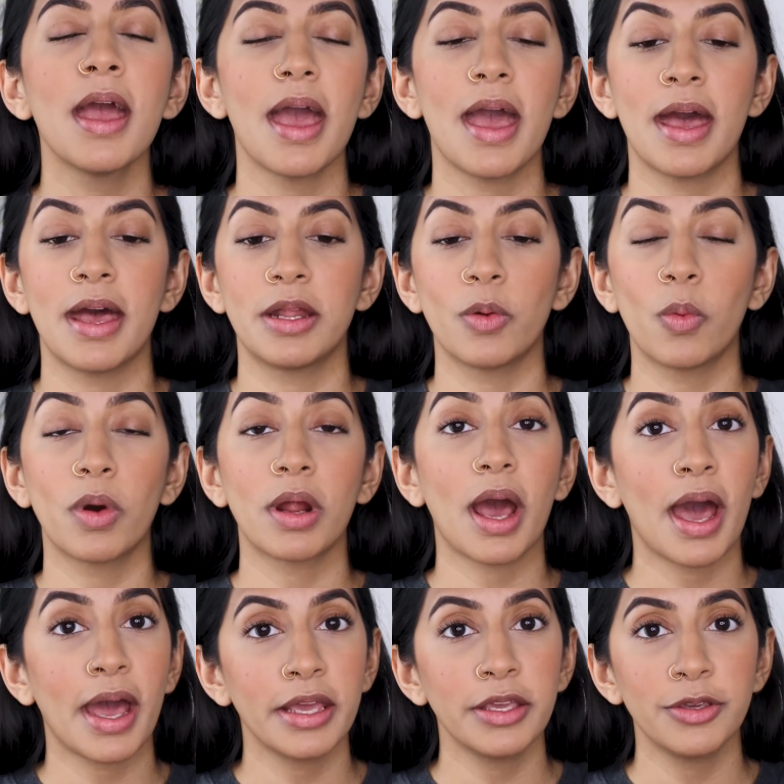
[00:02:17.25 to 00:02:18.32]
And what
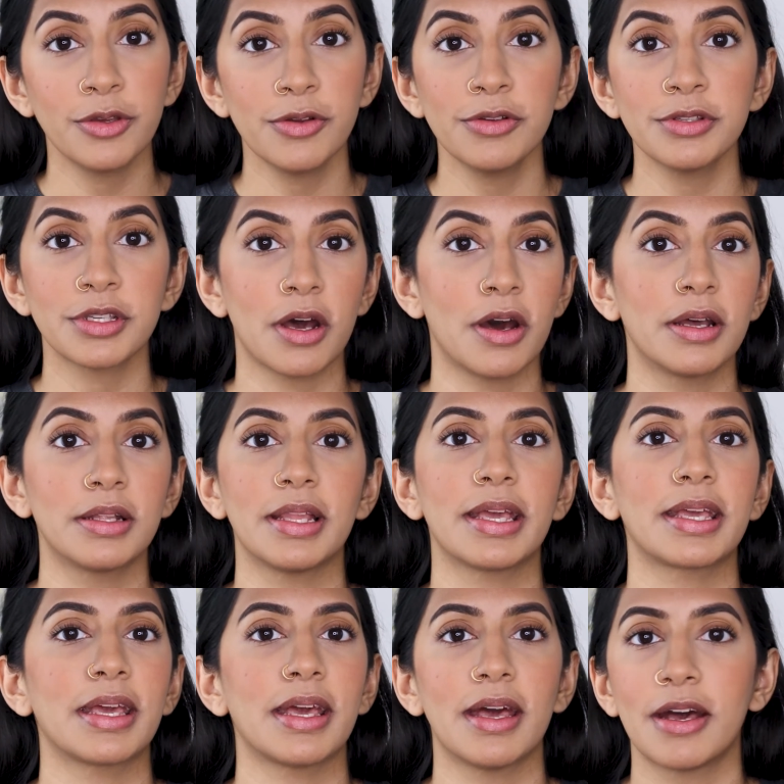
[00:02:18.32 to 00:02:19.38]
I use on
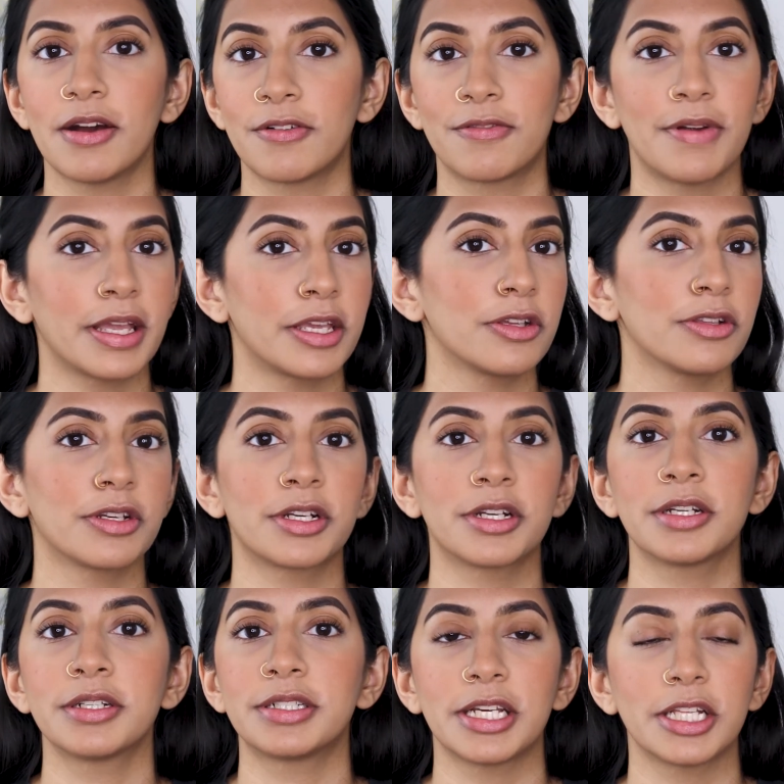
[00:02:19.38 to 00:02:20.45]
like a
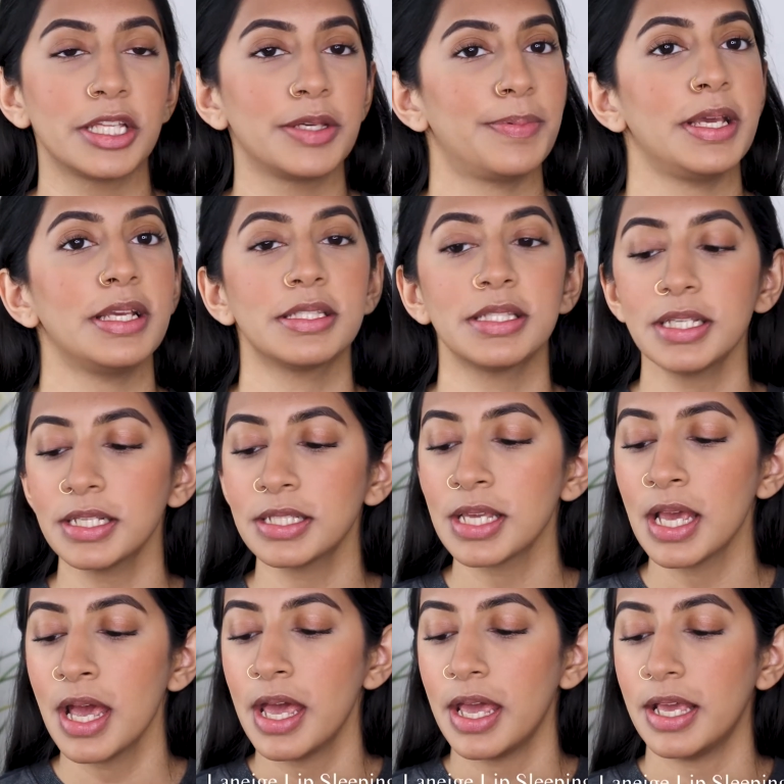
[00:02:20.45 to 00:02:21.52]
regular daily basis
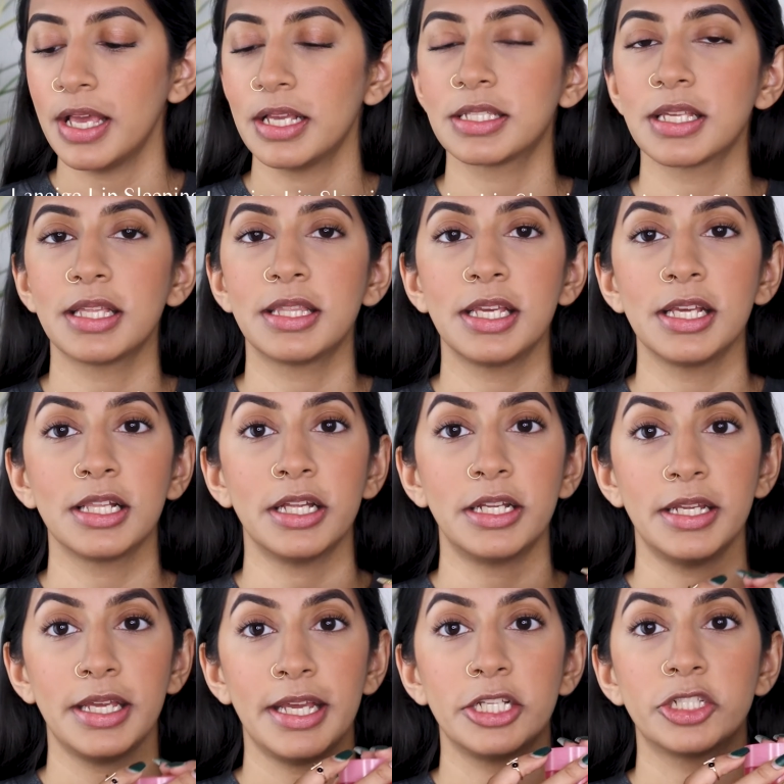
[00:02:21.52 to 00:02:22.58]
is the
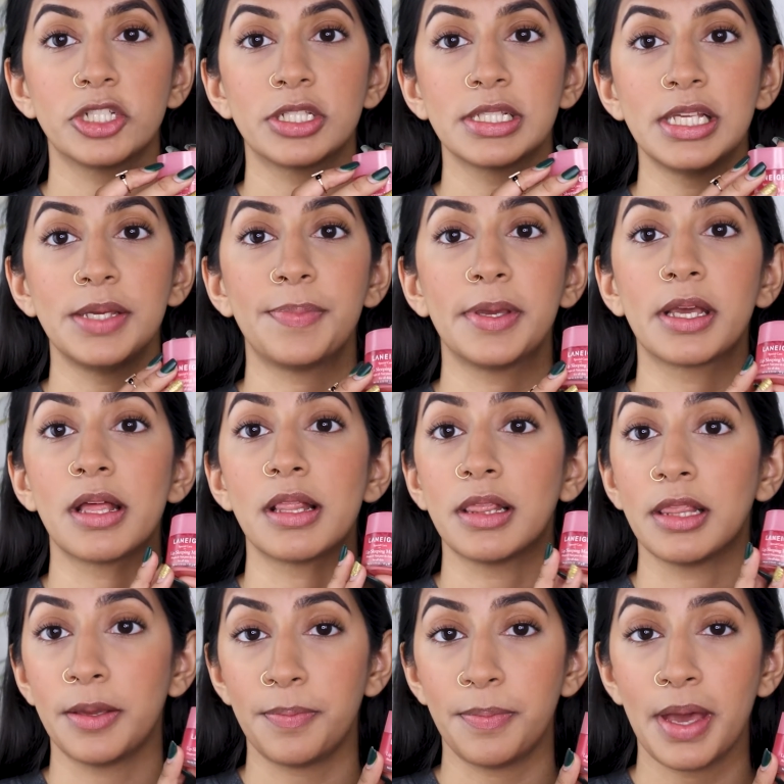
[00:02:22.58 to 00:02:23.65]
Laneige Sleeping
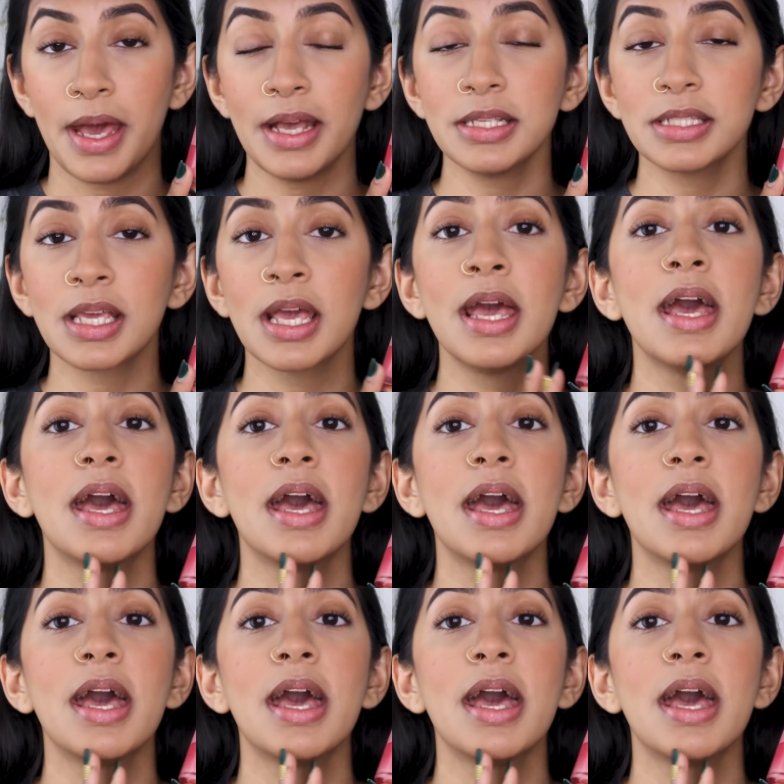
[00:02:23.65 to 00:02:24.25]
Lip Mask.